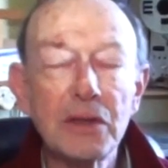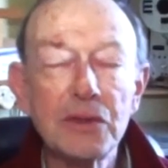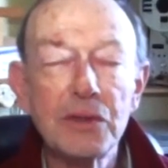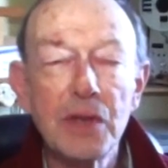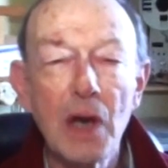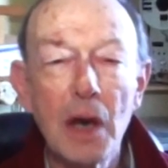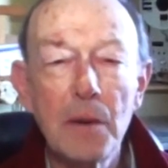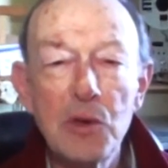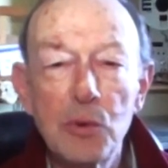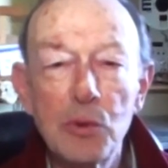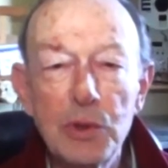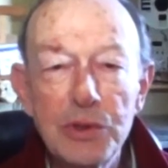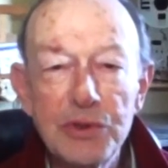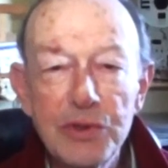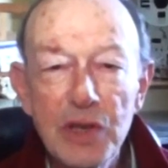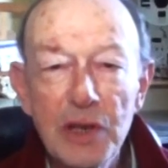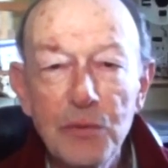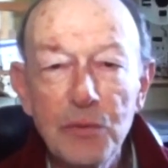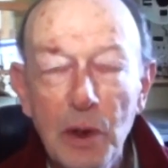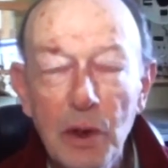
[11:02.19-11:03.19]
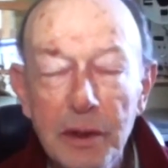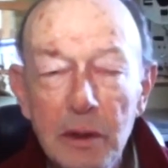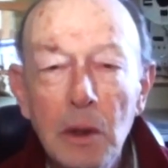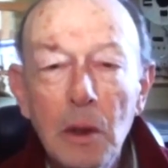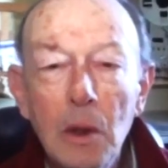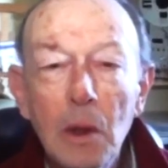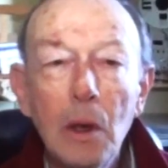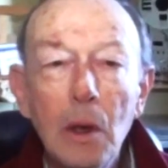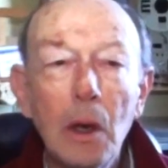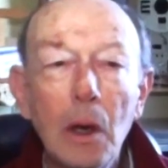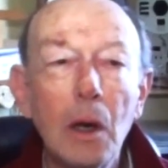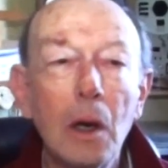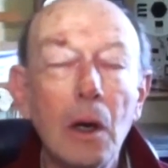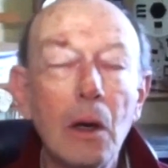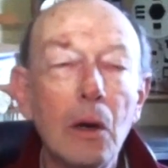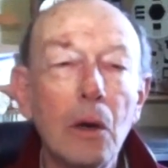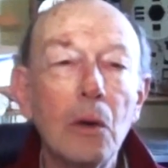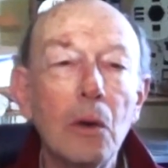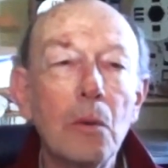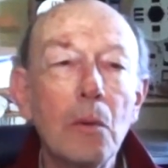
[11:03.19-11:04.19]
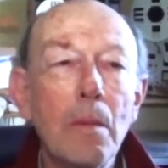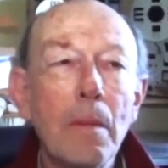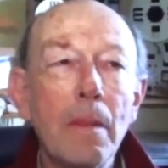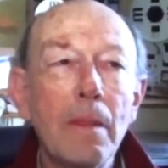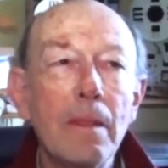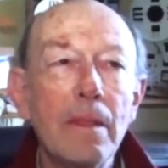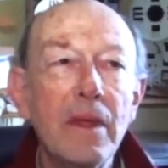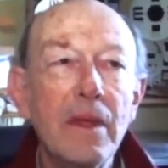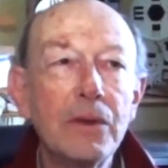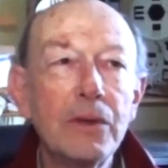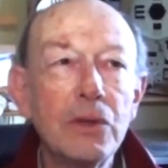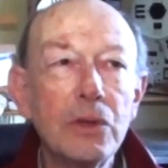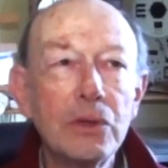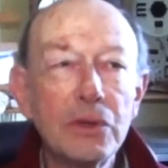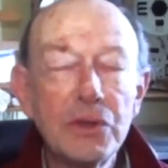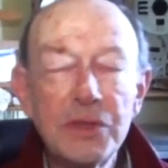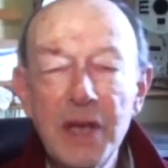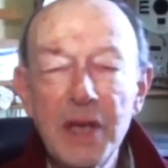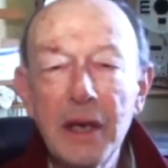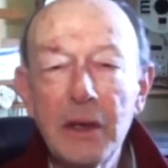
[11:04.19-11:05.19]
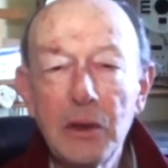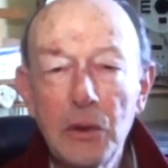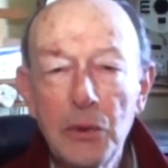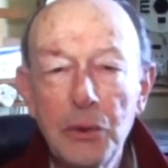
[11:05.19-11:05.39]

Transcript: that you take 32% of that